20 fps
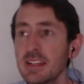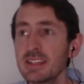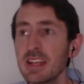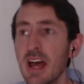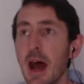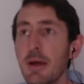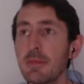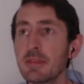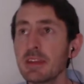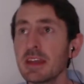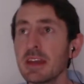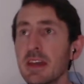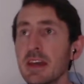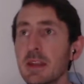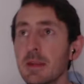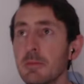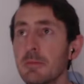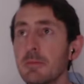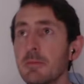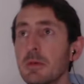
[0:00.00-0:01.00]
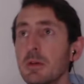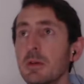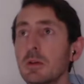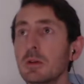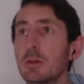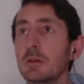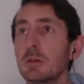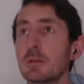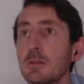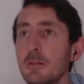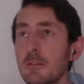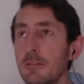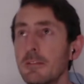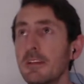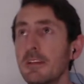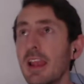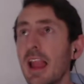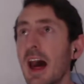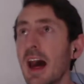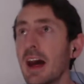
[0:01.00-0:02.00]
time didn't move
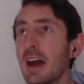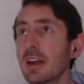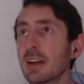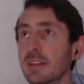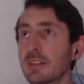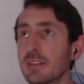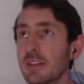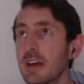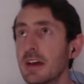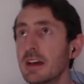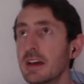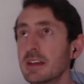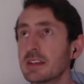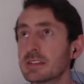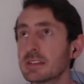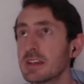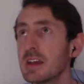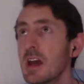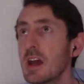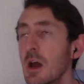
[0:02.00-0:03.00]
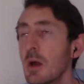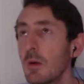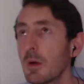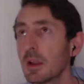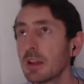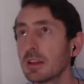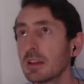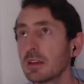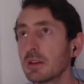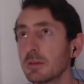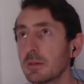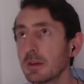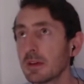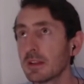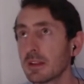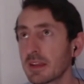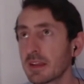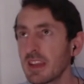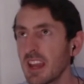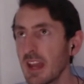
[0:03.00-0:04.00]
like this. When you were
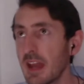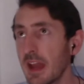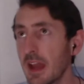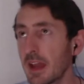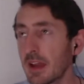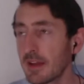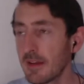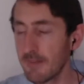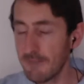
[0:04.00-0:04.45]
the king